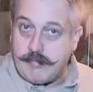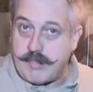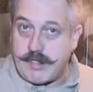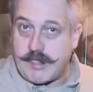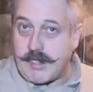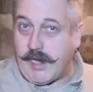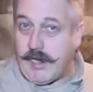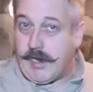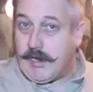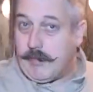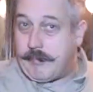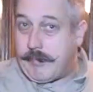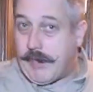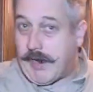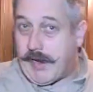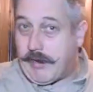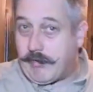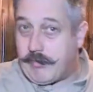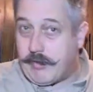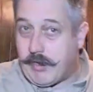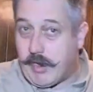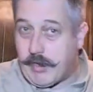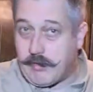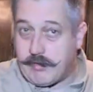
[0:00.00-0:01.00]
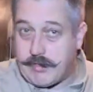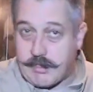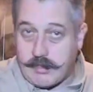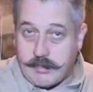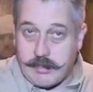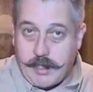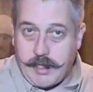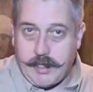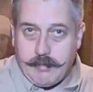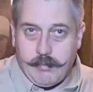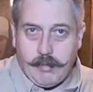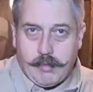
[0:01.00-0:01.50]
sticking a pound note
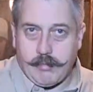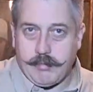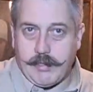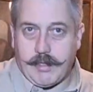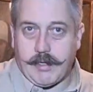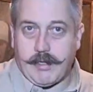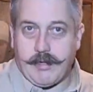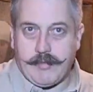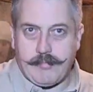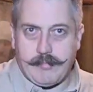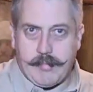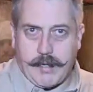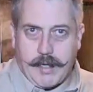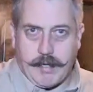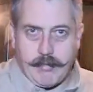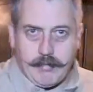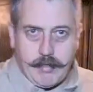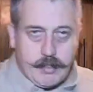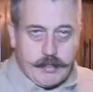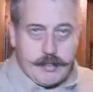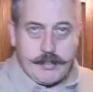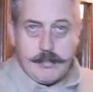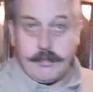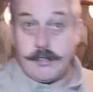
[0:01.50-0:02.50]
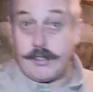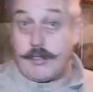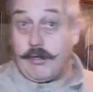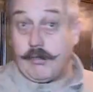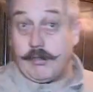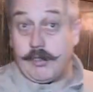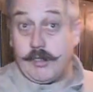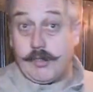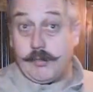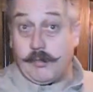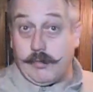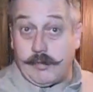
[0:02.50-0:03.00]
under here. Well, we don't have pound notes.
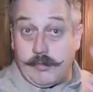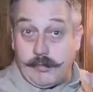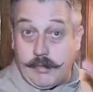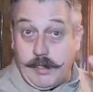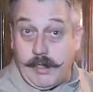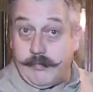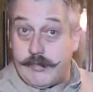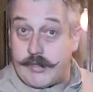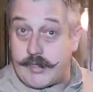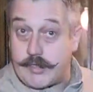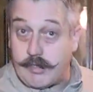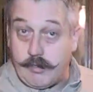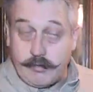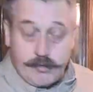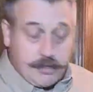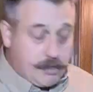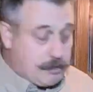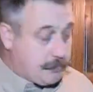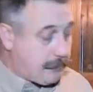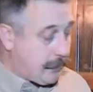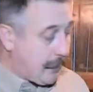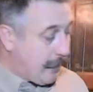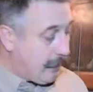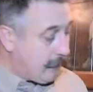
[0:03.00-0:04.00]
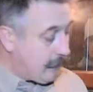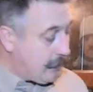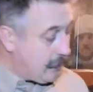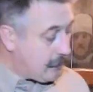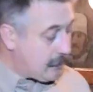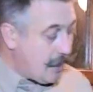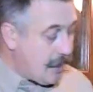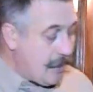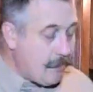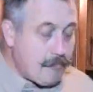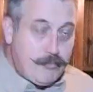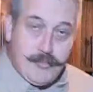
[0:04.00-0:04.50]
Scottish one. We're going to have a Scottish pound
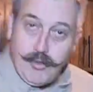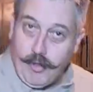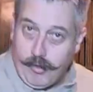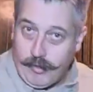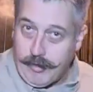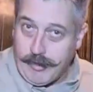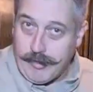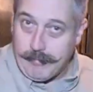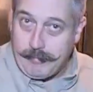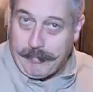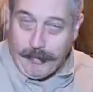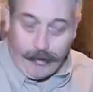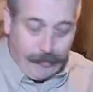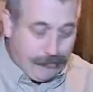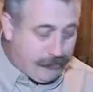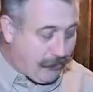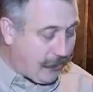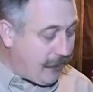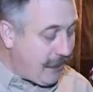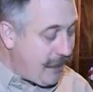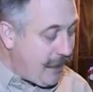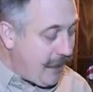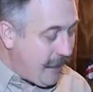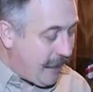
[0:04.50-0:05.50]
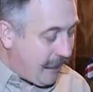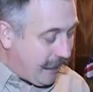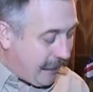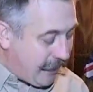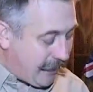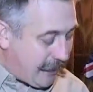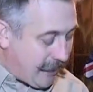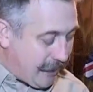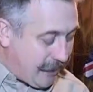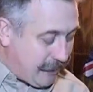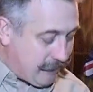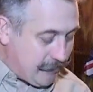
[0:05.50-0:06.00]
note. Not going to bother.
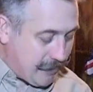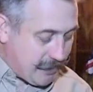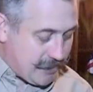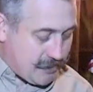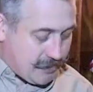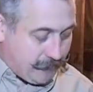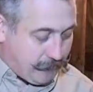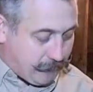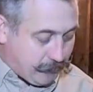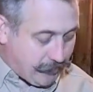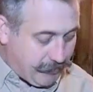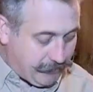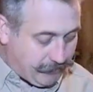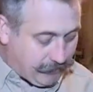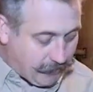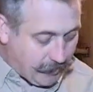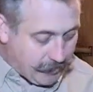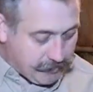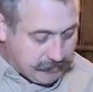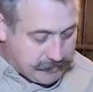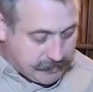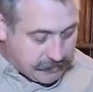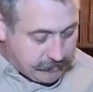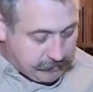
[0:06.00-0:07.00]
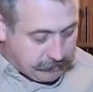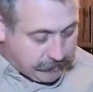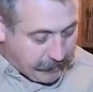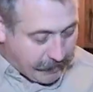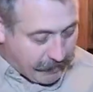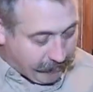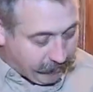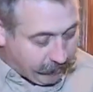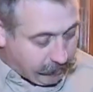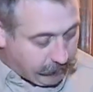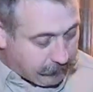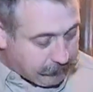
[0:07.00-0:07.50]
It's a free floated
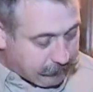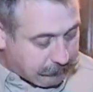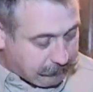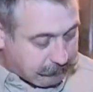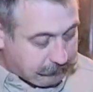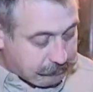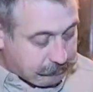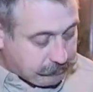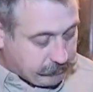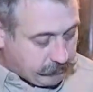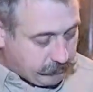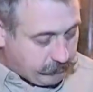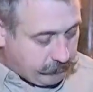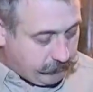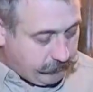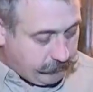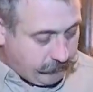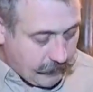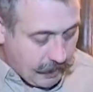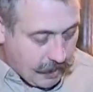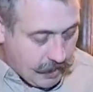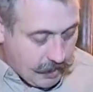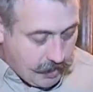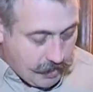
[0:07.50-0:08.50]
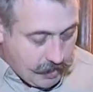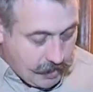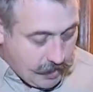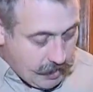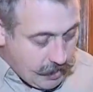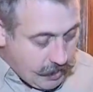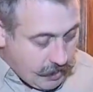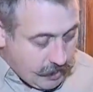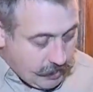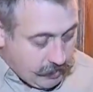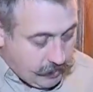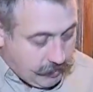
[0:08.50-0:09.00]
barrel.
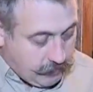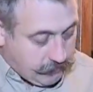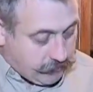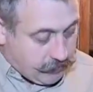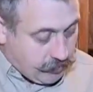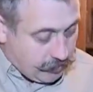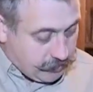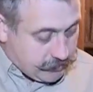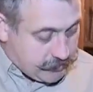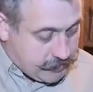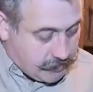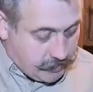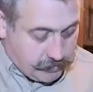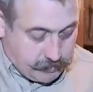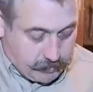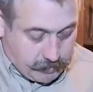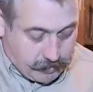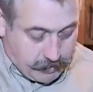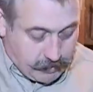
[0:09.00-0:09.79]
You've got